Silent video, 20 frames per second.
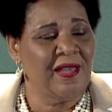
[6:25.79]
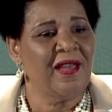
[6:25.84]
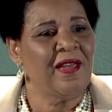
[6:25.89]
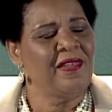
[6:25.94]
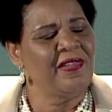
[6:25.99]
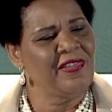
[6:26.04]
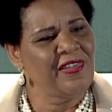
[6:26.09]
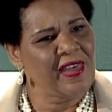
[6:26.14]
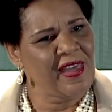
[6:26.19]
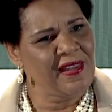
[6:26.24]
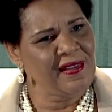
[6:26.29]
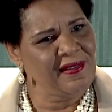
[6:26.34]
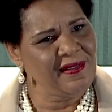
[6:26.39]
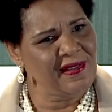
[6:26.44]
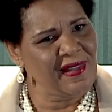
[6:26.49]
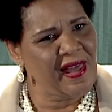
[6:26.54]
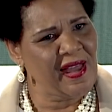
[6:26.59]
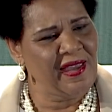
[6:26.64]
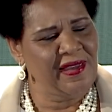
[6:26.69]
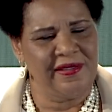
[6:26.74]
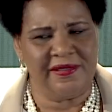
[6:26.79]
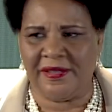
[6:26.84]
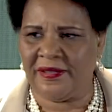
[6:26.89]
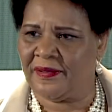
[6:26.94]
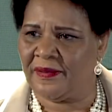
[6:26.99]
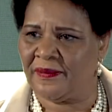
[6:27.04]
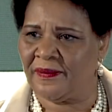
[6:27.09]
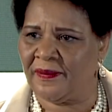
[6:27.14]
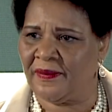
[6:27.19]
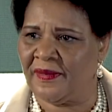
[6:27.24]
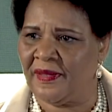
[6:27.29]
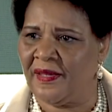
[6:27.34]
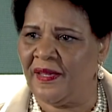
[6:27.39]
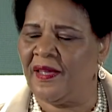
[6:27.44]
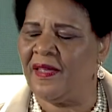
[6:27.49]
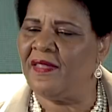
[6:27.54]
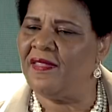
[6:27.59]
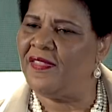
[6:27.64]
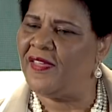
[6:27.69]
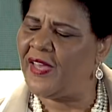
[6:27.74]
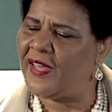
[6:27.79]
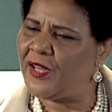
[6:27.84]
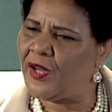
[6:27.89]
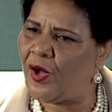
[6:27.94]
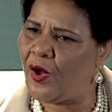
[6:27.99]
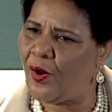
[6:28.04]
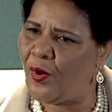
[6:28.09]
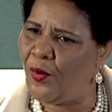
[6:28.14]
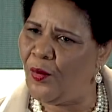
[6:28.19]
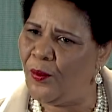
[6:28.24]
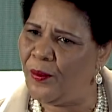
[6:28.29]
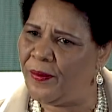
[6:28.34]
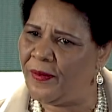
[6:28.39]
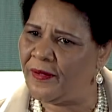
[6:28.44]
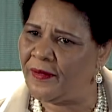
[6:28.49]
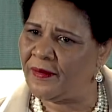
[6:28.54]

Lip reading: That light, that hope,